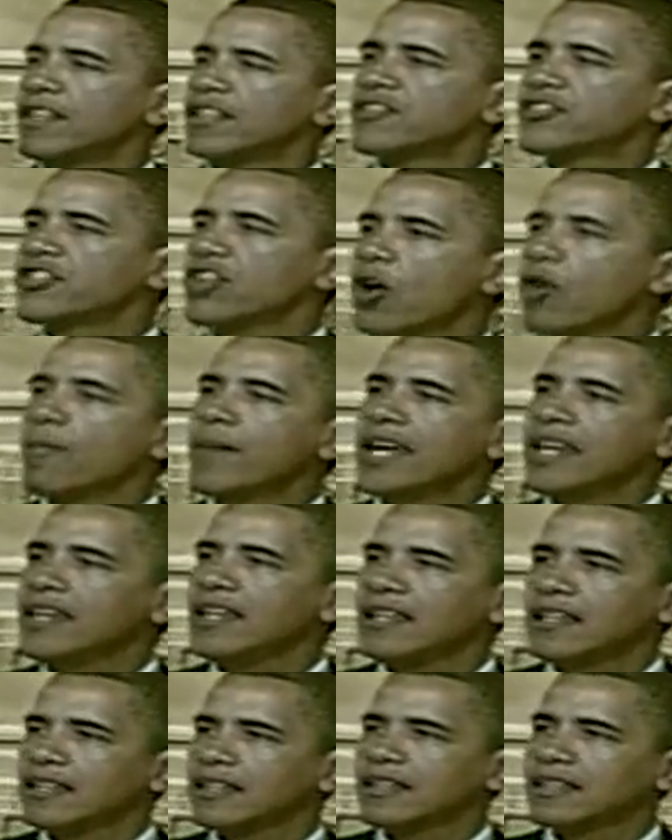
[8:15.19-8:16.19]
that so
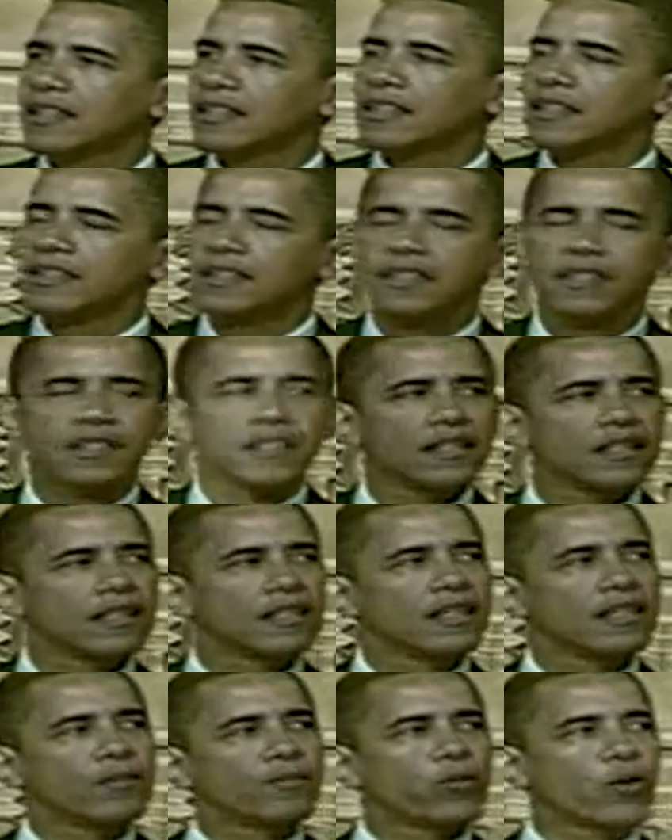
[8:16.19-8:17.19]
many
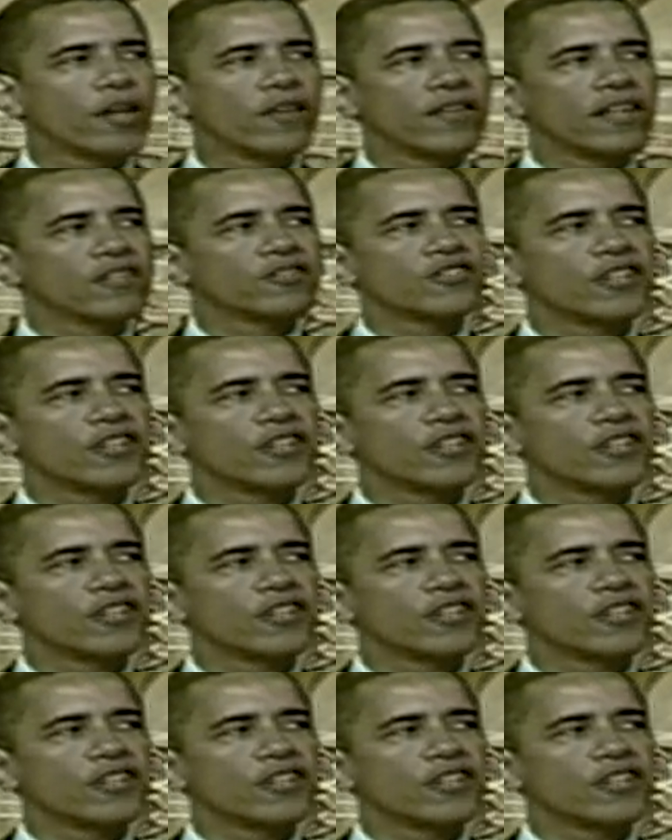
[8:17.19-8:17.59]
in previous